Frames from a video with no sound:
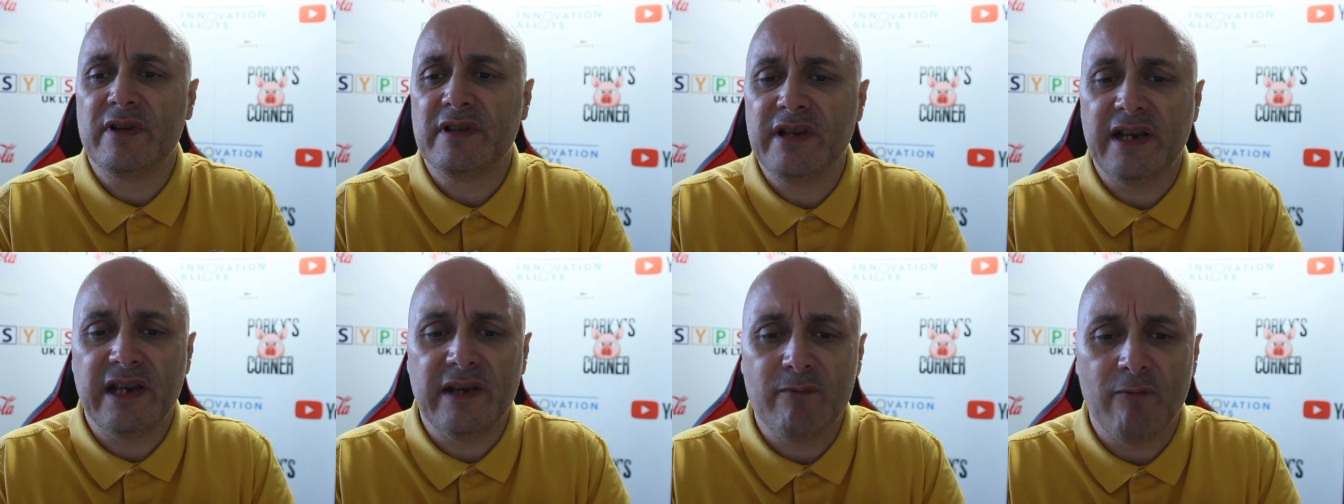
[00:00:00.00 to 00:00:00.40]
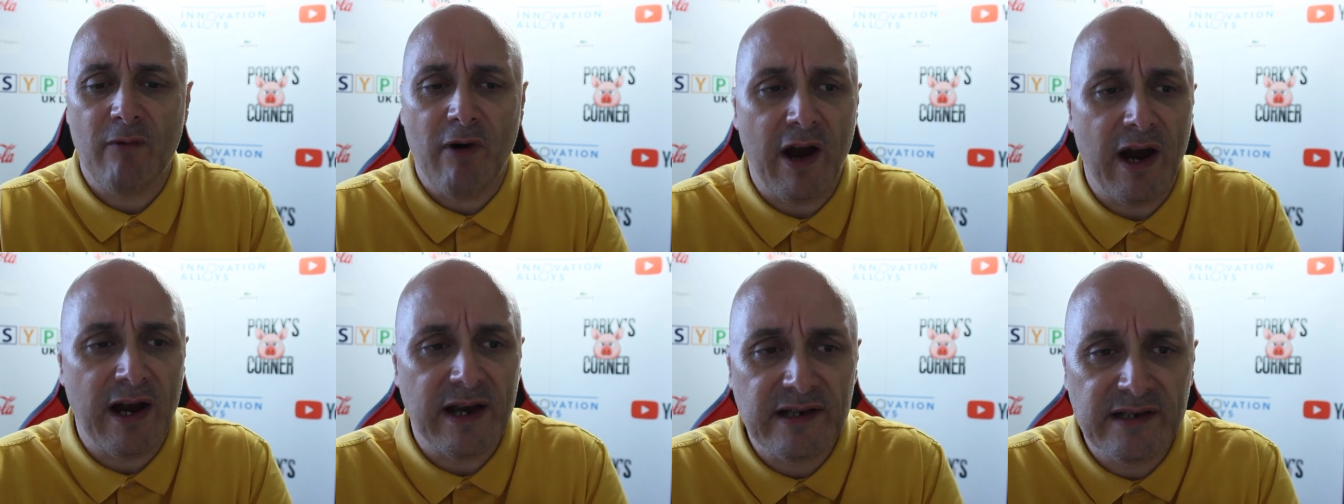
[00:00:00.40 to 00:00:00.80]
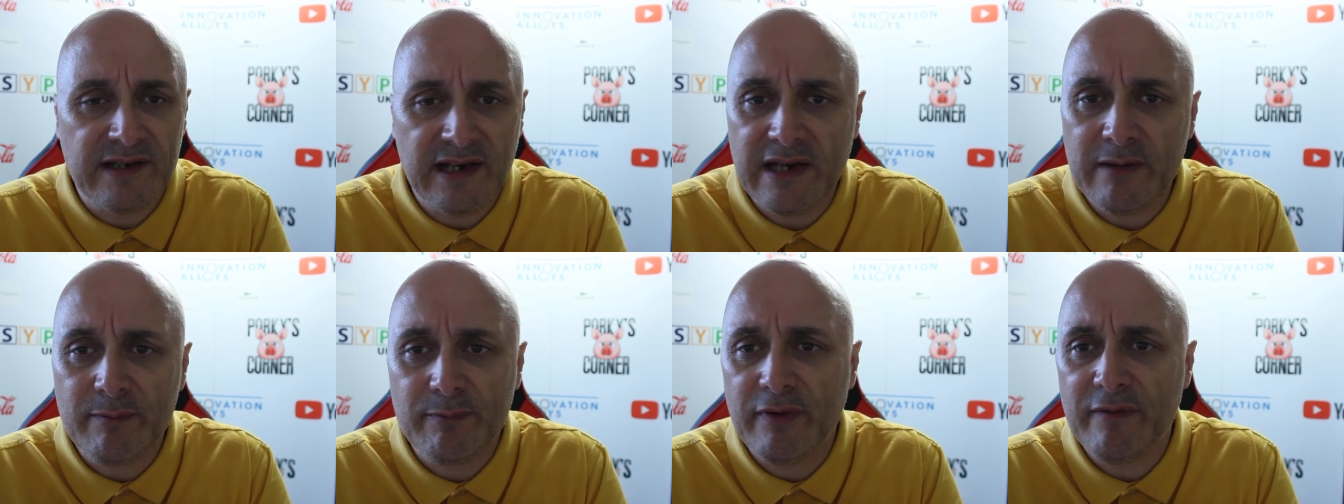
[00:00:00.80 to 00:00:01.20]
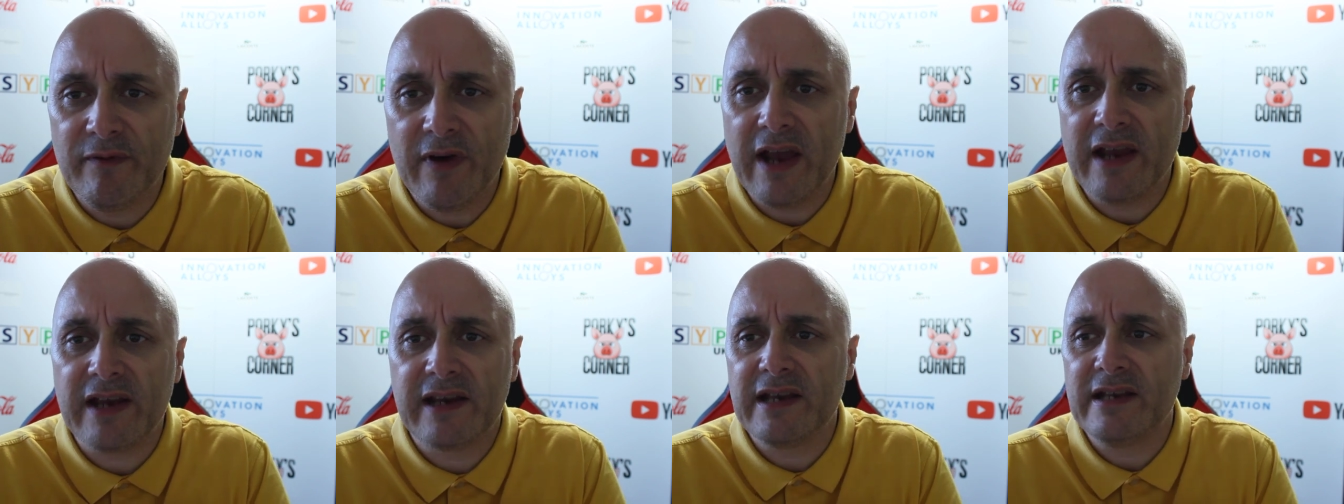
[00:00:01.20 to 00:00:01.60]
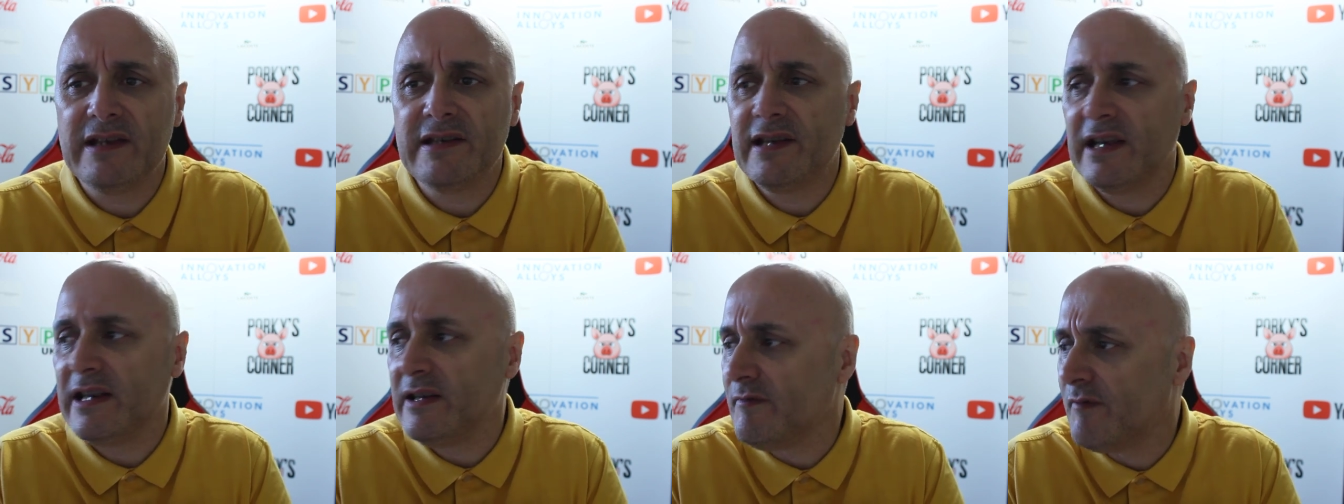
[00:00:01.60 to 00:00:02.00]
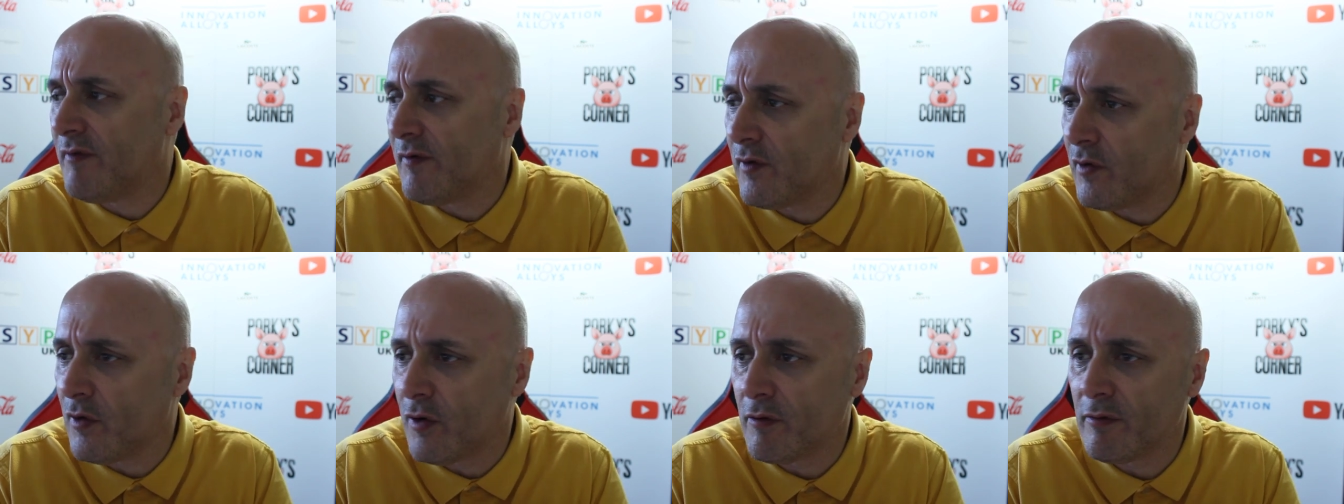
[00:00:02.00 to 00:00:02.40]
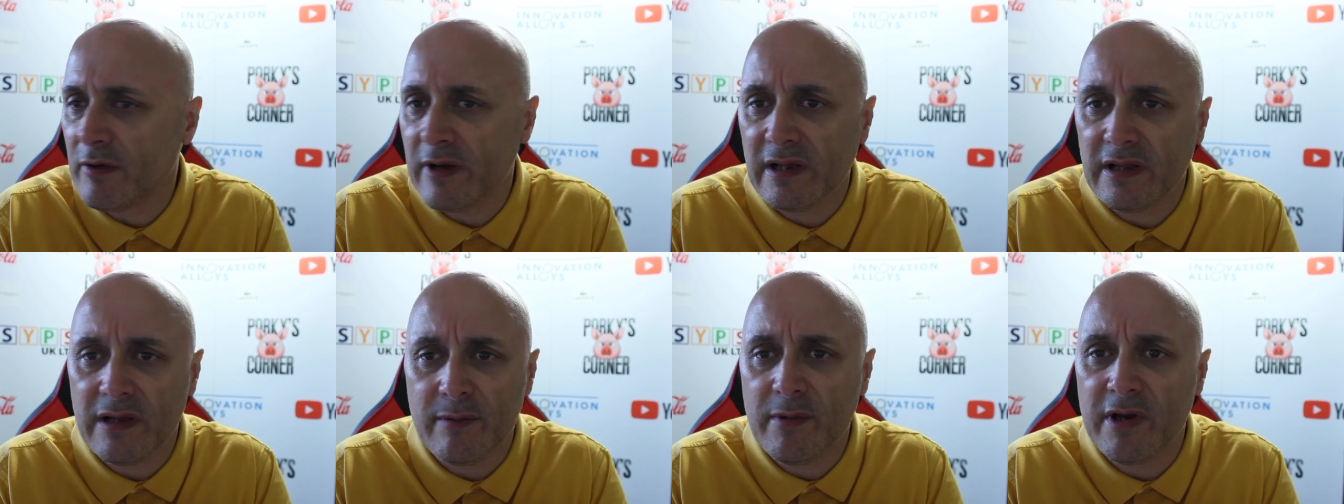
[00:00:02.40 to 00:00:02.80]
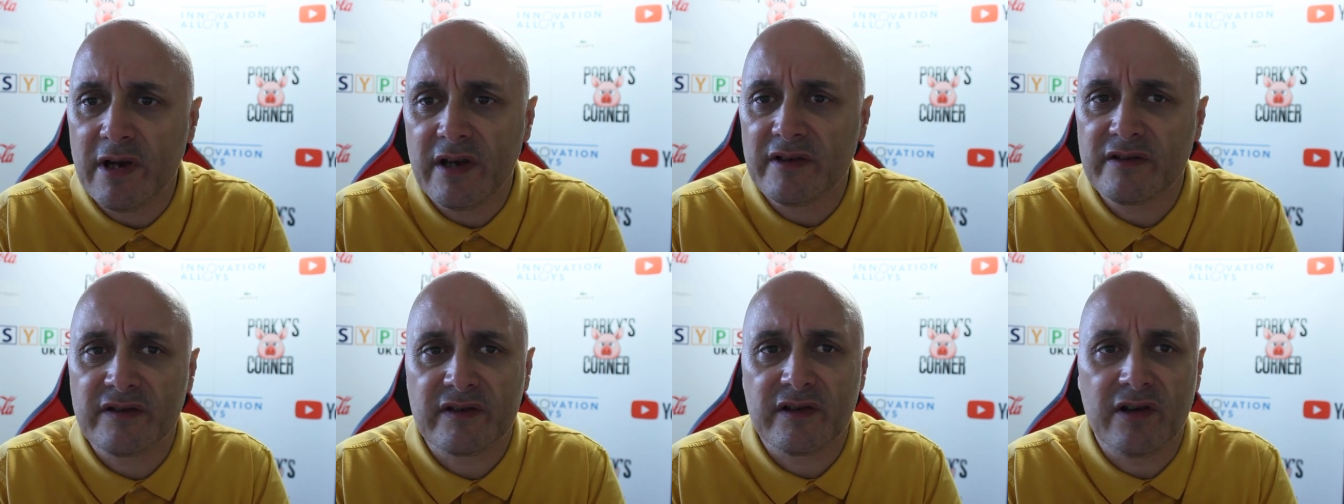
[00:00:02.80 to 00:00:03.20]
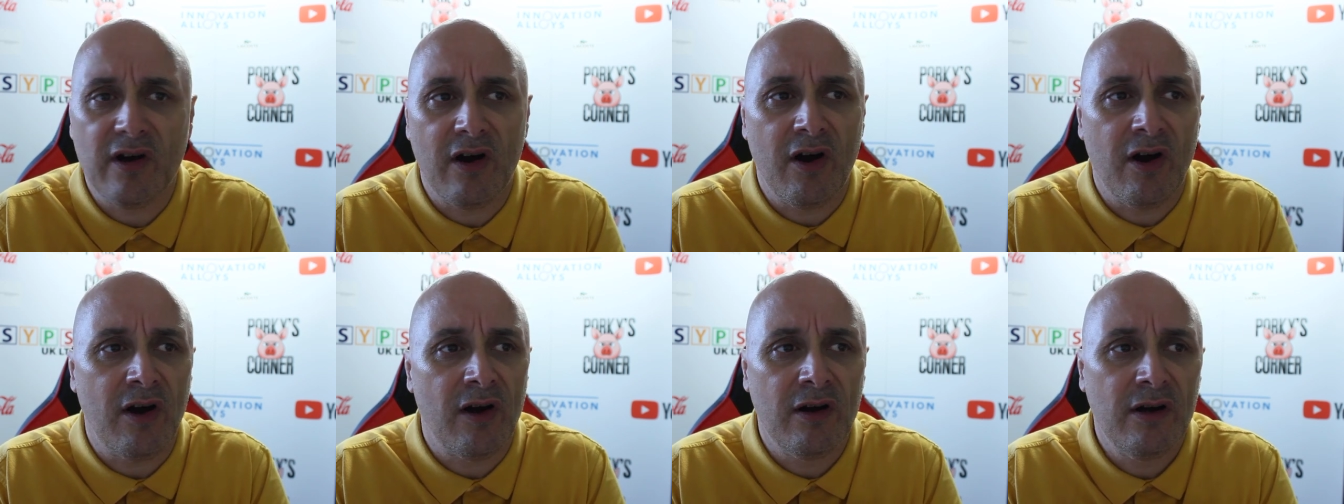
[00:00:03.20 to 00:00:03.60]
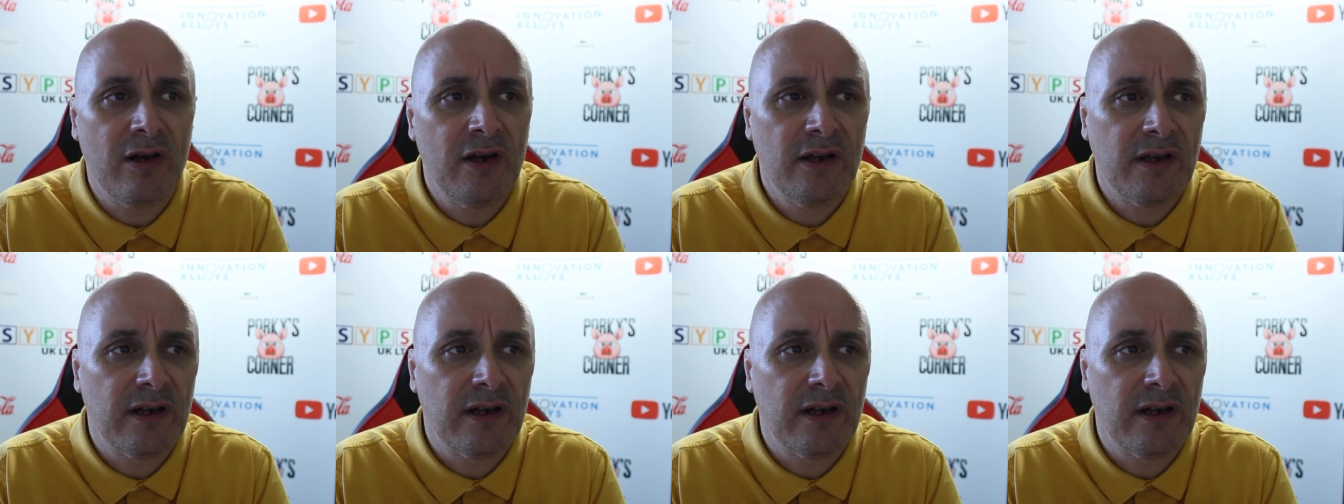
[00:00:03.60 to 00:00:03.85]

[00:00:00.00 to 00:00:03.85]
Dean Whyte, Dean Povetkin, Dean Fury, Lemur Scott,